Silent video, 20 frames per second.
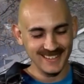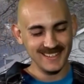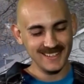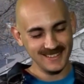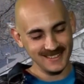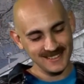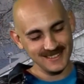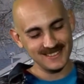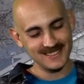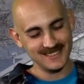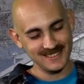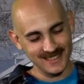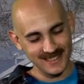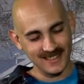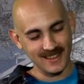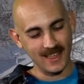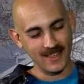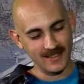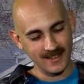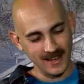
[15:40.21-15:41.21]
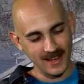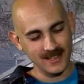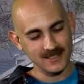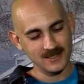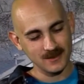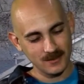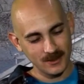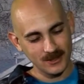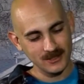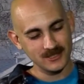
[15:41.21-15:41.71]
I suppose
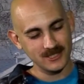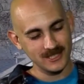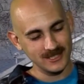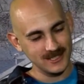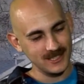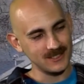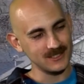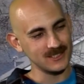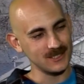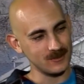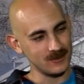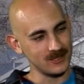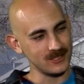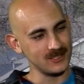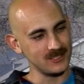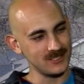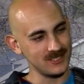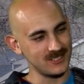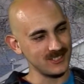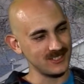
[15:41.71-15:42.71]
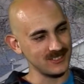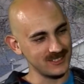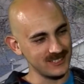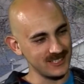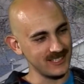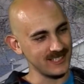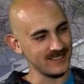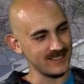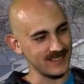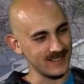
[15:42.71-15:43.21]
else. That's how someone starts
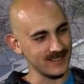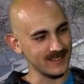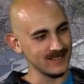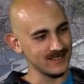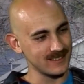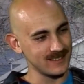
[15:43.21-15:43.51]
anything.